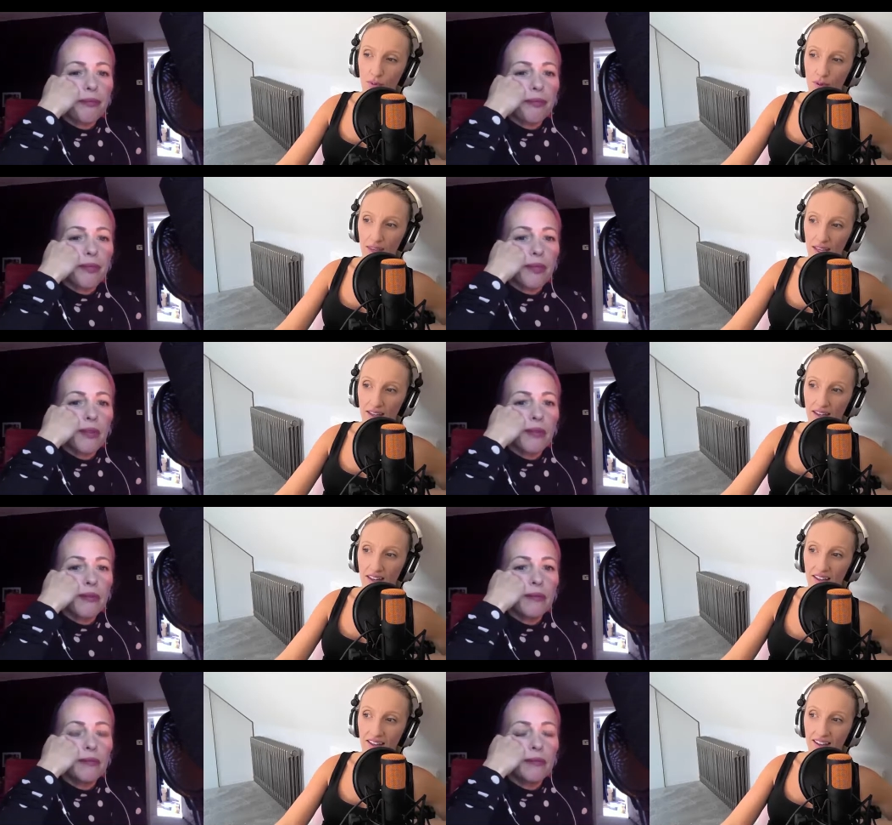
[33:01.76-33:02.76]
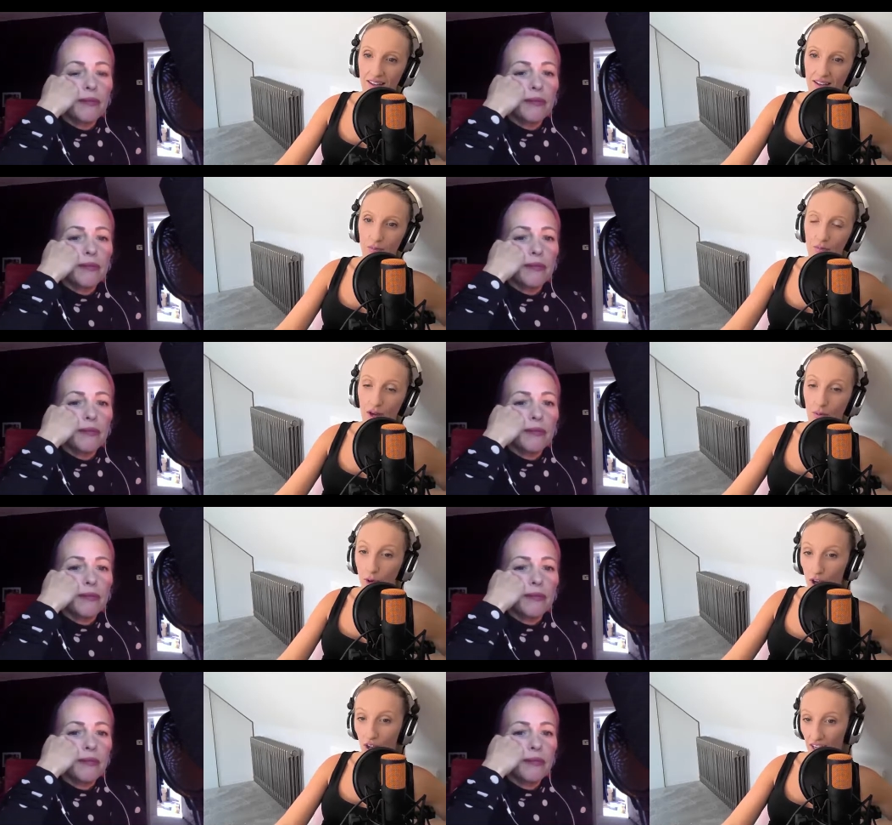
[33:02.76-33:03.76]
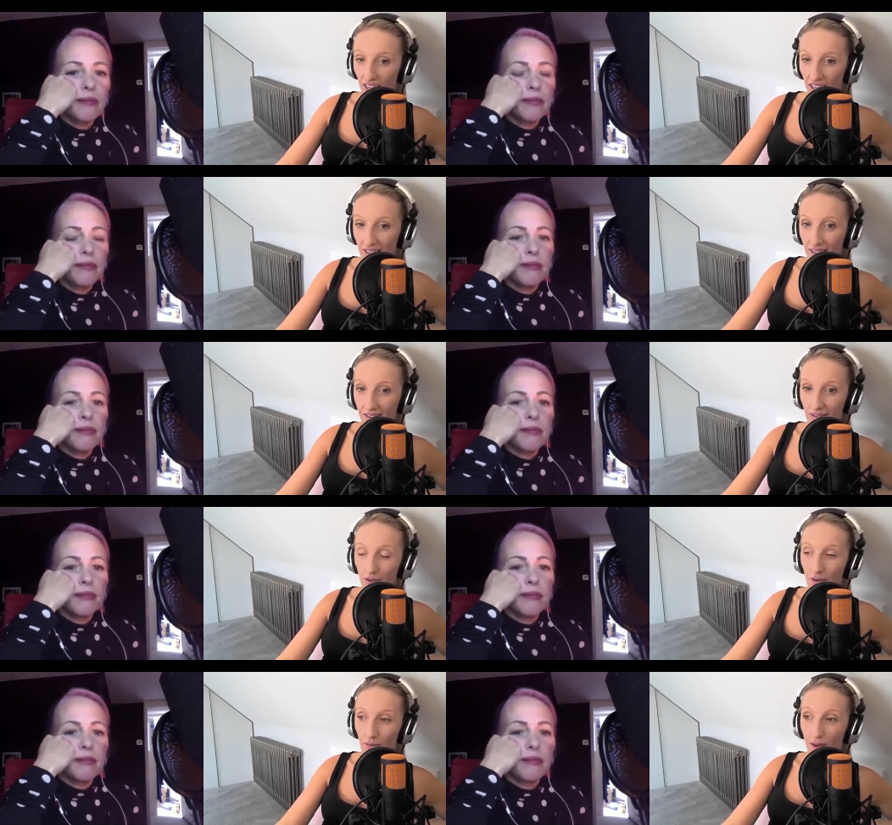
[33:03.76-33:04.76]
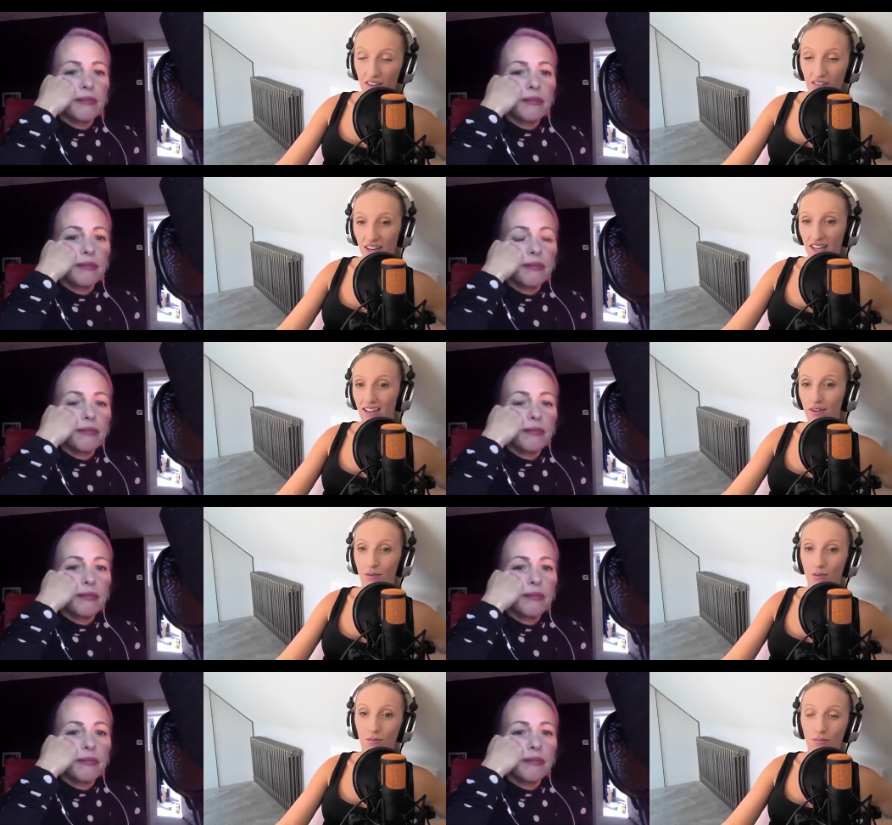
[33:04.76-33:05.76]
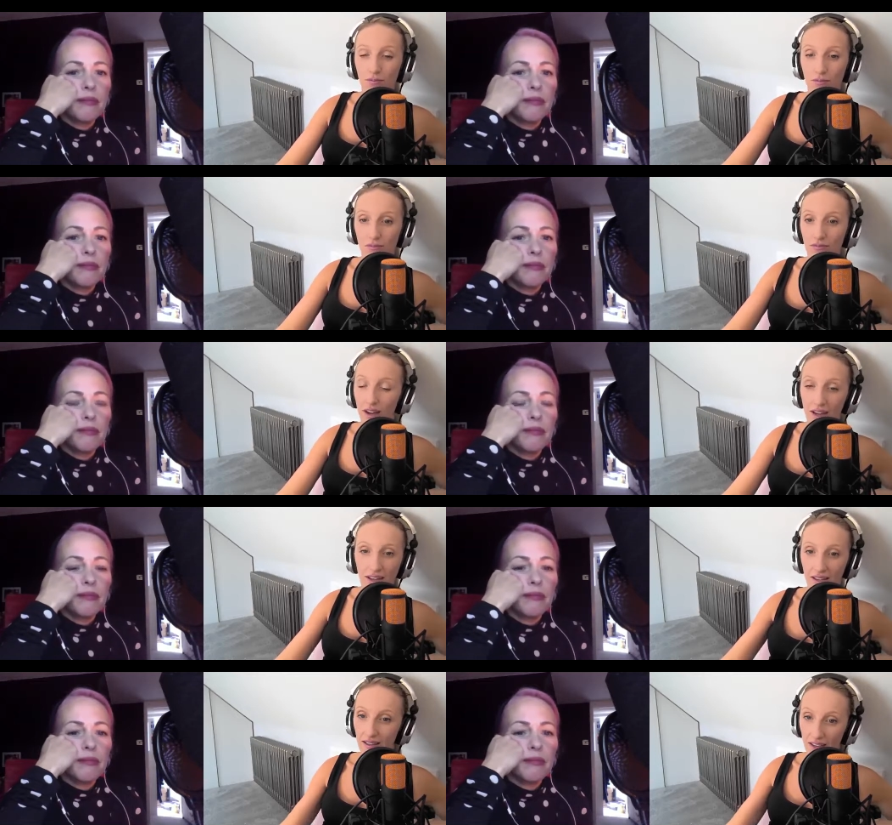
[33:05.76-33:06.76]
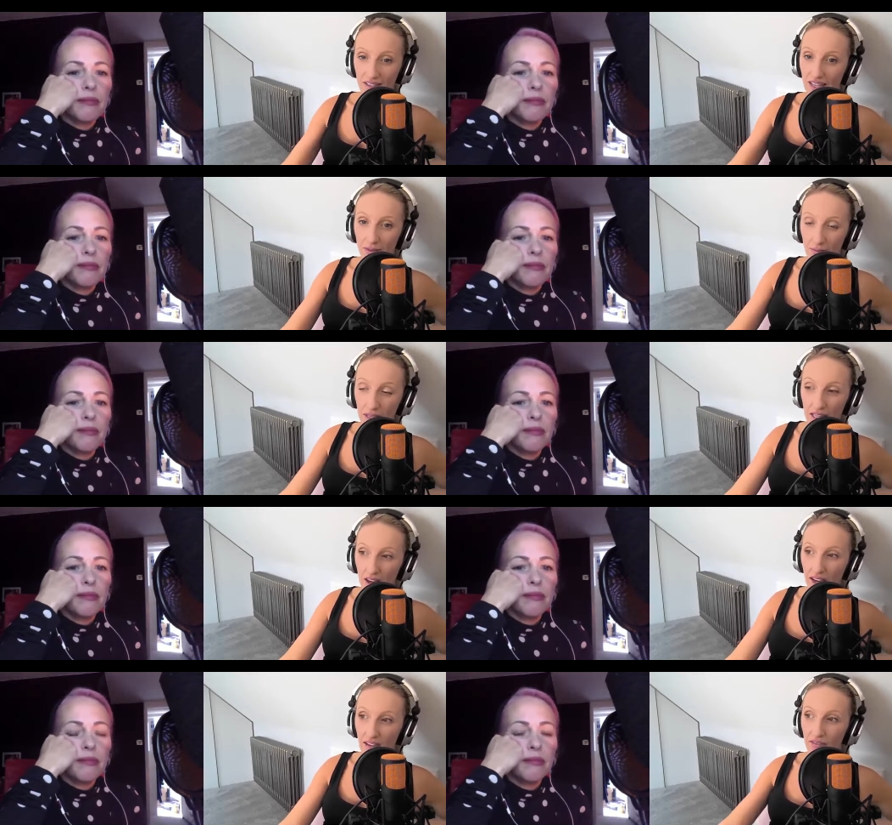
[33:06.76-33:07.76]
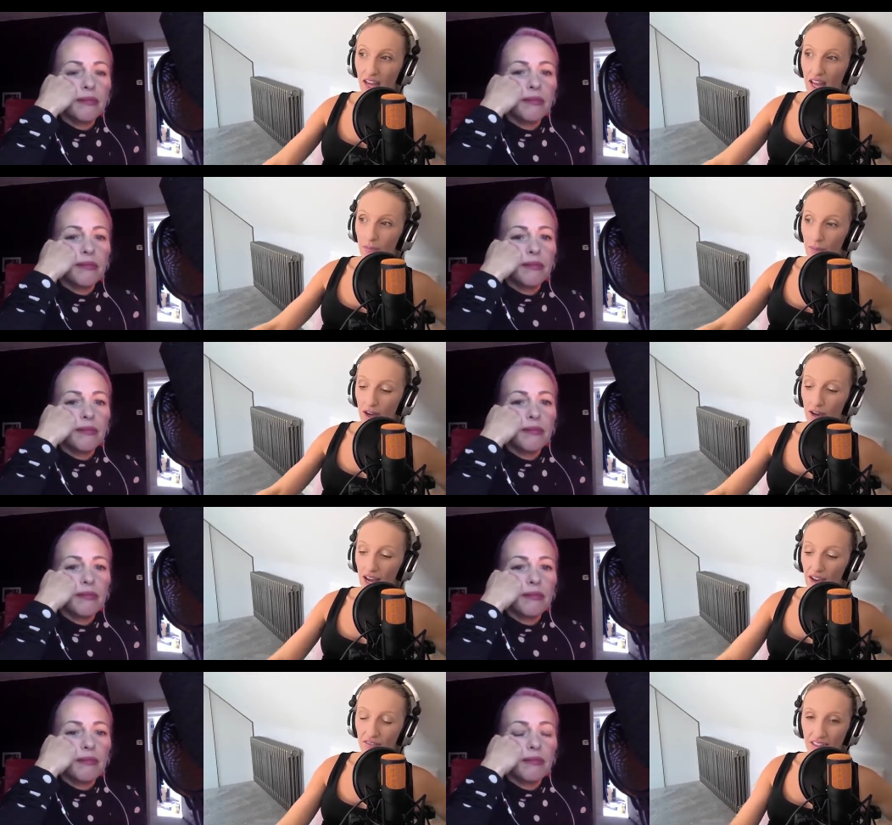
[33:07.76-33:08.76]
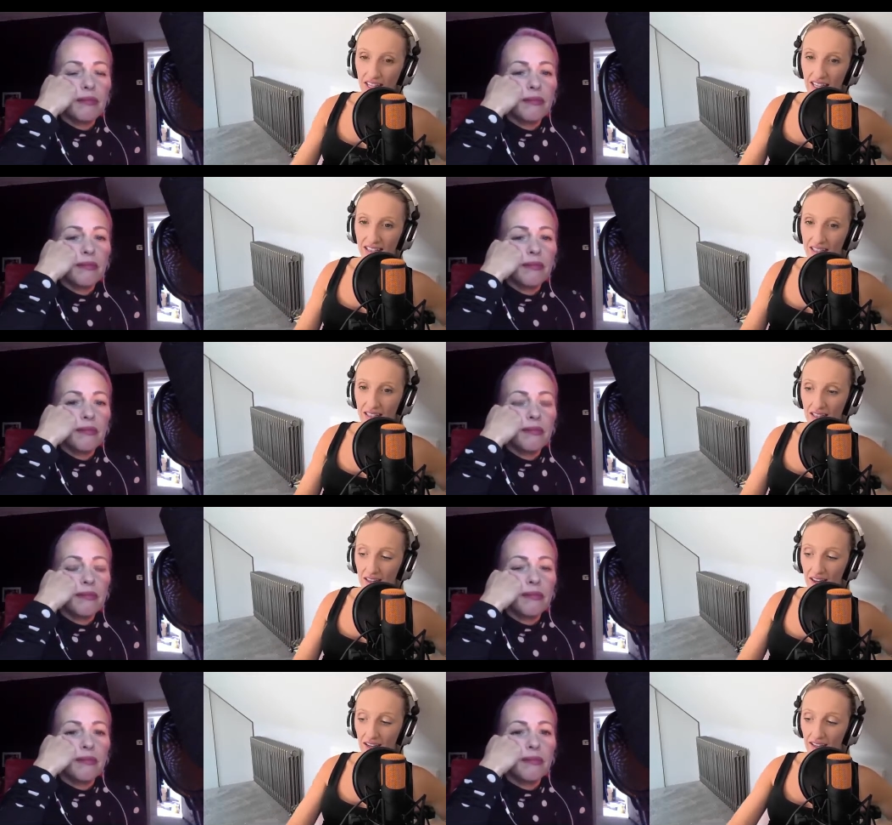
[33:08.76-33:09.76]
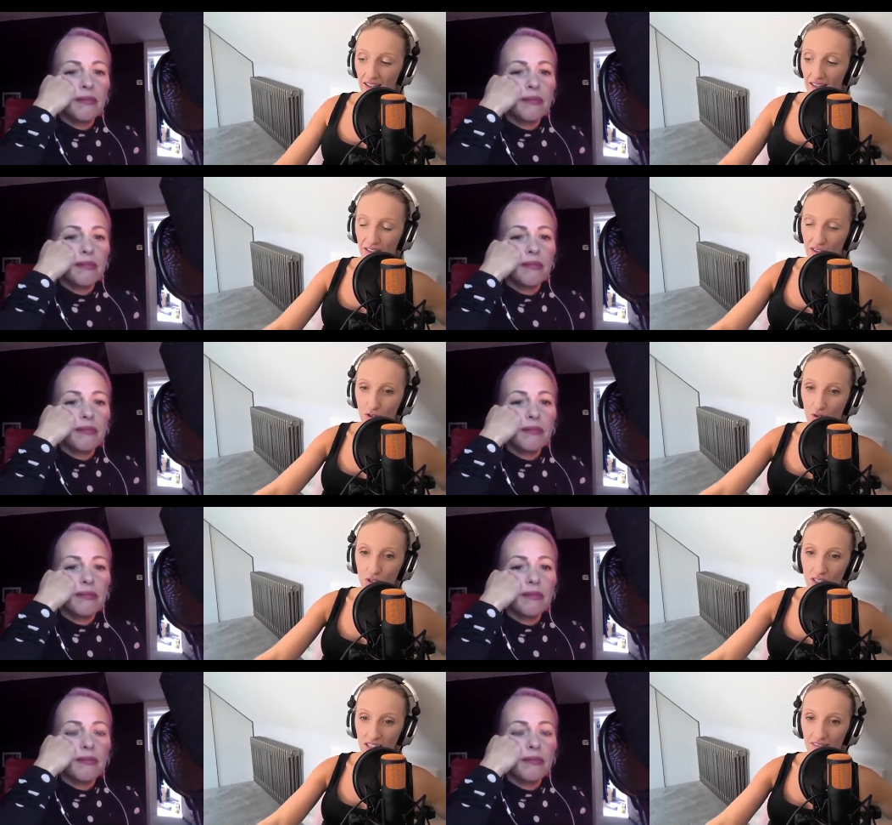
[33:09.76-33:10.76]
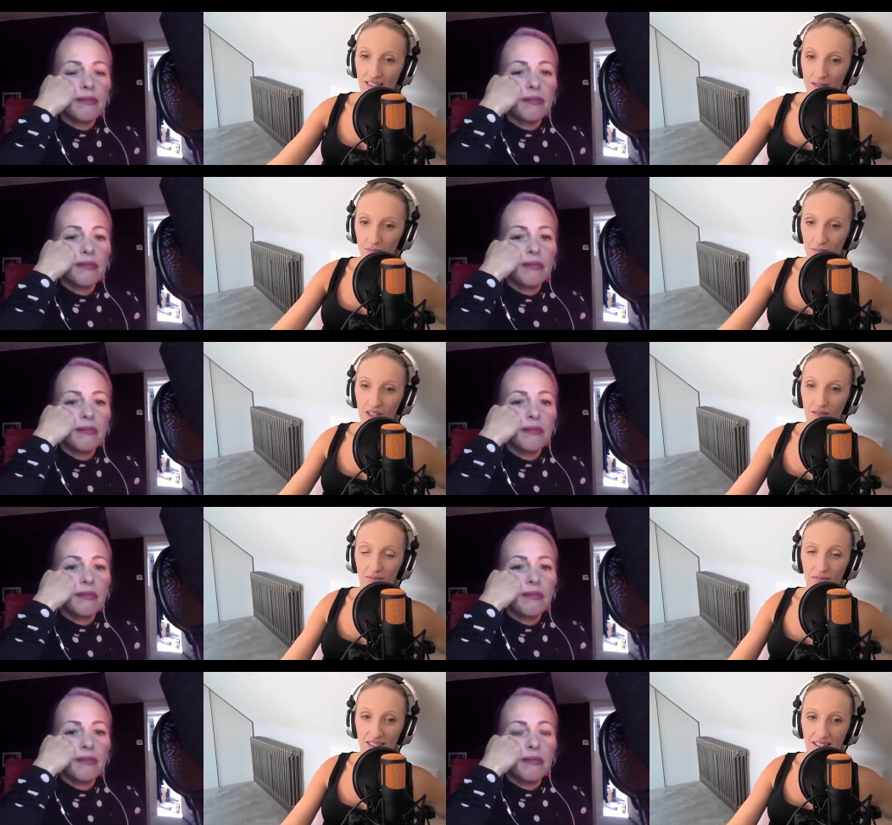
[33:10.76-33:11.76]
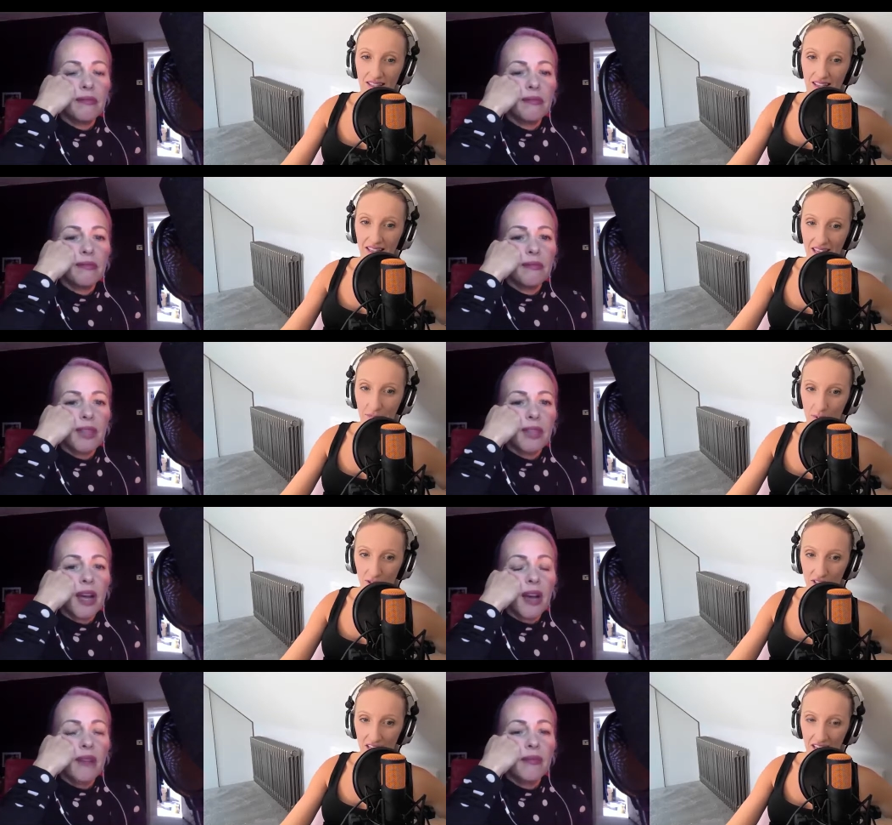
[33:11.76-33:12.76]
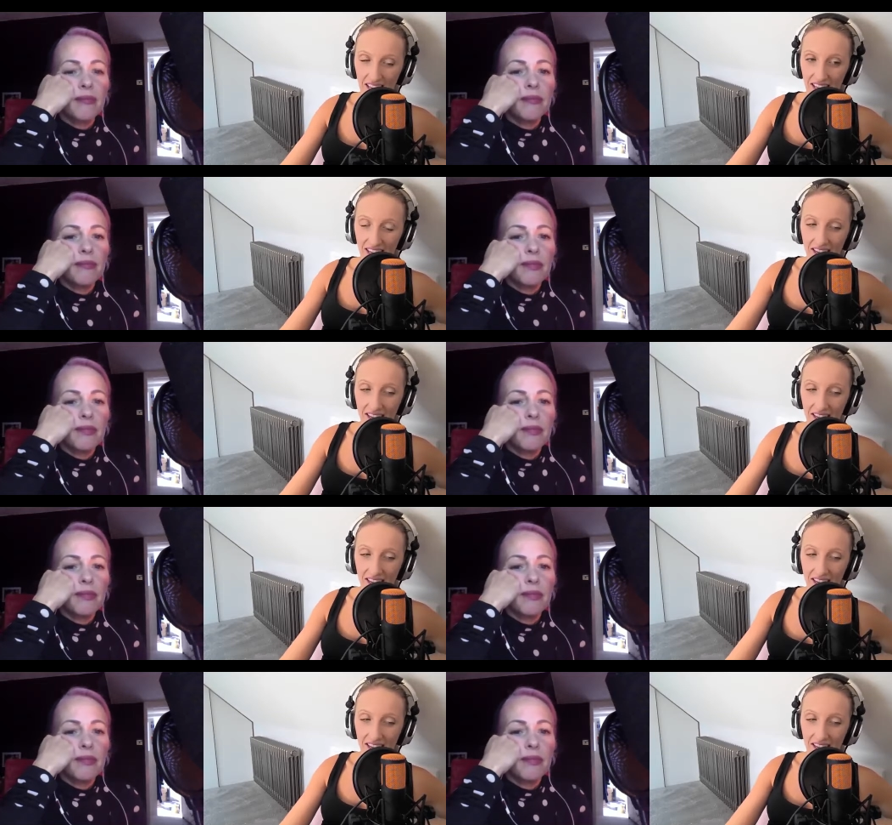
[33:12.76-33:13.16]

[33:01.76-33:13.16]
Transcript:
Speaker 1: women that are working or mothering or like like you say in midlife but are having these like extraordinary symptoms in their yeah. body